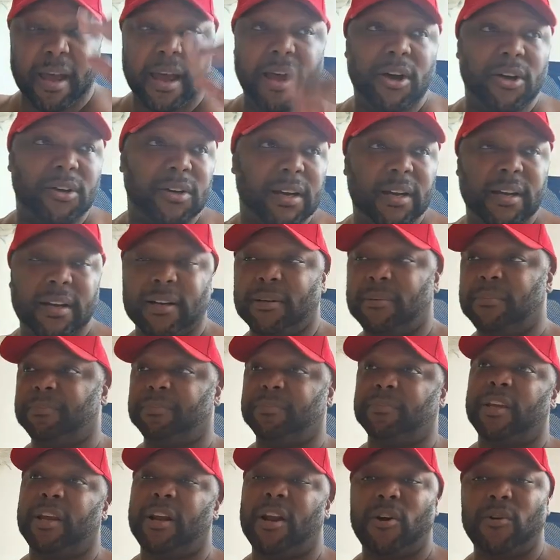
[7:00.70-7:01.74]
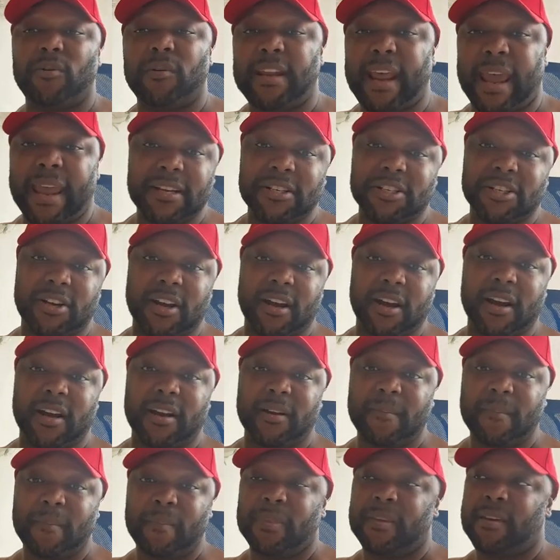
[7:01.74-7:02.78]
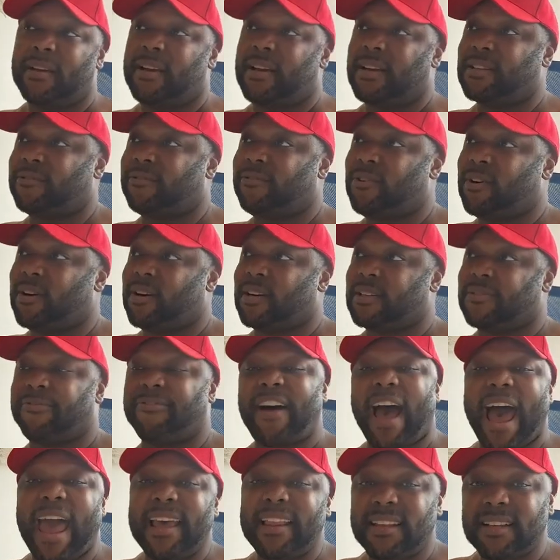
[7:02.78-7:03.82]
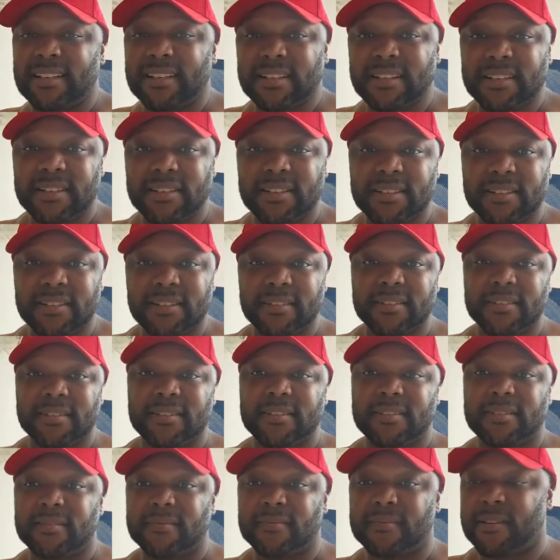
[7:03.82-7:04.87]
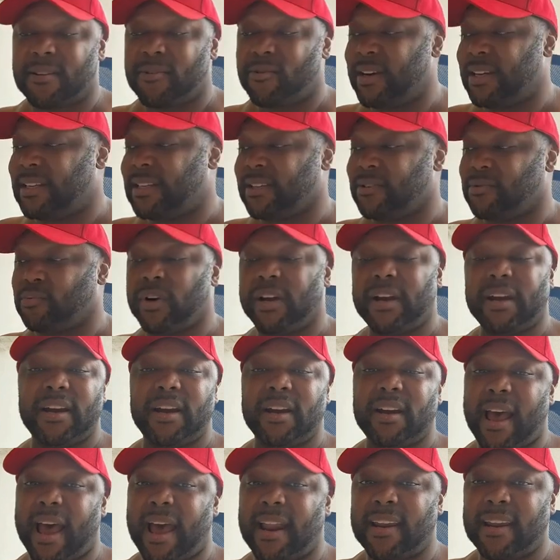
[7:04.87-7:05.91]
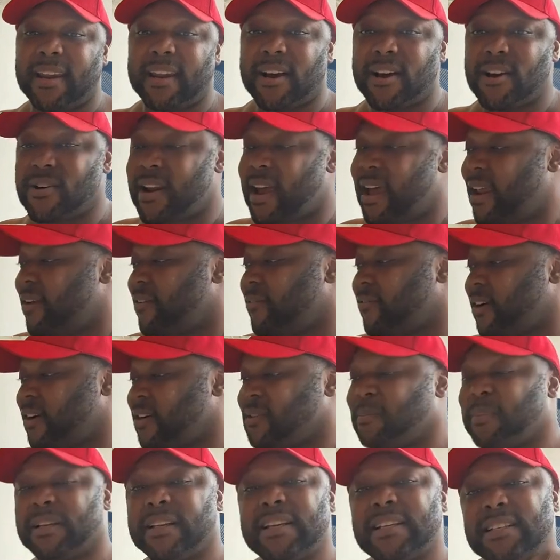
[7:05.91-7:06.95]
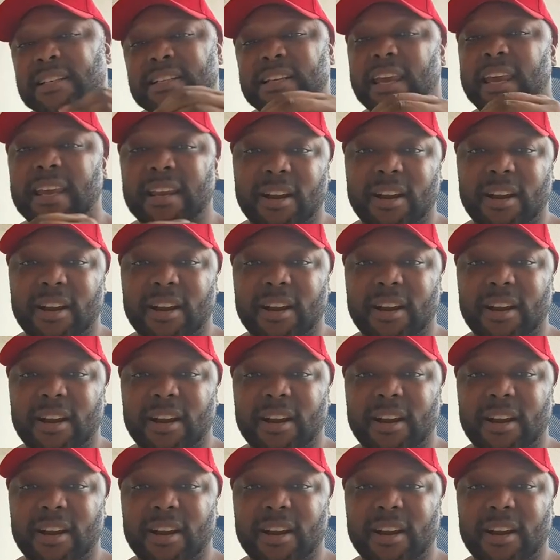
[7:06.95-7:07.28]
about, danger there as far as violence, which is weird. I didn't know that at first, but this is